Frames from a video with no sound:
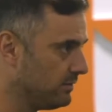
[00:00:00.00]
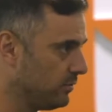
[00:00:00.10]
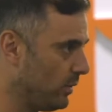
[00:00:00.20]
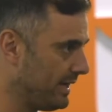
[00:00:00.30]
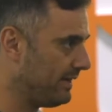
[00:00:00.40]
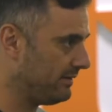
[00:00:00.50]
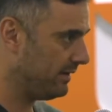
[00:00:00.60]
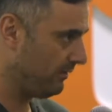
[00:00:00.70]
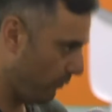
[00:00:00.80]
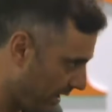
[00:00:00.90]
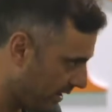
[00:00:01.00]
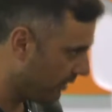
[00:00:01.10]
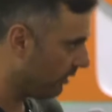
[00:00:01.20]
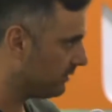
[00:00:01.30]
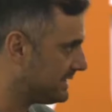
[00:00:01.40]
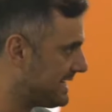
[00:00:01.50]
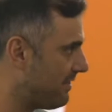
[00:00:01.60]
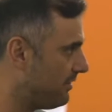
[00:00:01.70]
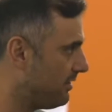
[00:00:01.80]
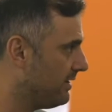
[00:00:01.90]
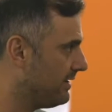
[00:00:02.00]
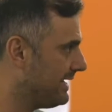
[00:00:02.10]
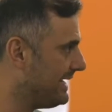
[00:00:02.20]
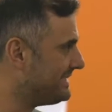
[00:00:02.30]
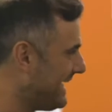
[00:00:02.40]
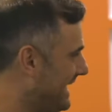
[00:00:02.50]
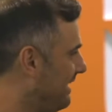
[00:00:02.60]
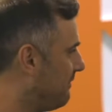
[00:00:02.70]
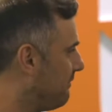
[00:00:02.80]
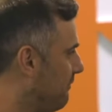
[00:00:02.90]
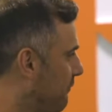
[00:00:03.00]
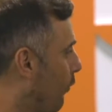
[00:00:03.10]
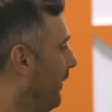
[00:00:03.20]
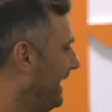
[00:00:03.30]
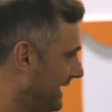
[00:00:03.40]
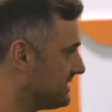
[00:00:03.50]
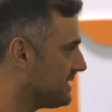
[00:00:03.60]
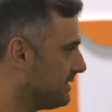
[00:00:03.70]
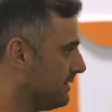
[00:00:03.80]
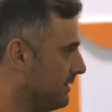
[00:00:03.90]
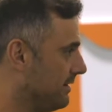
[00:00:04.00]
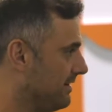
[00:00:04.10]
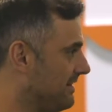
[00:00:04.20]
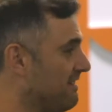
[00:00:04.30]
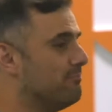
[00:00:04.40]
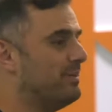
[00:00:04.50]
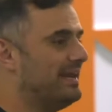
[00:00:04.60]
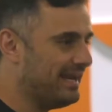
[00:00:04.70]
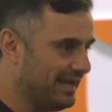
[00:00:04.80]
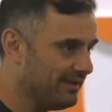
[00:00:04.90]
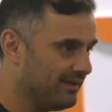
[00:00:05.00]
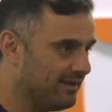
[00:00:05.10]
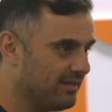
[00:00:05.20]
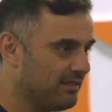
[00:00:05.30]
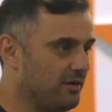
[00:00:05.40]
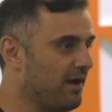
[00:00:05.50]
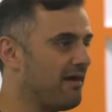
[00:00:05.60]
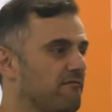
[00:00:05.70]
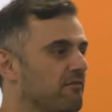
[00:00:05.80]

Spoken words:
2018, right here, together, is in it for it. They've been in it. They're not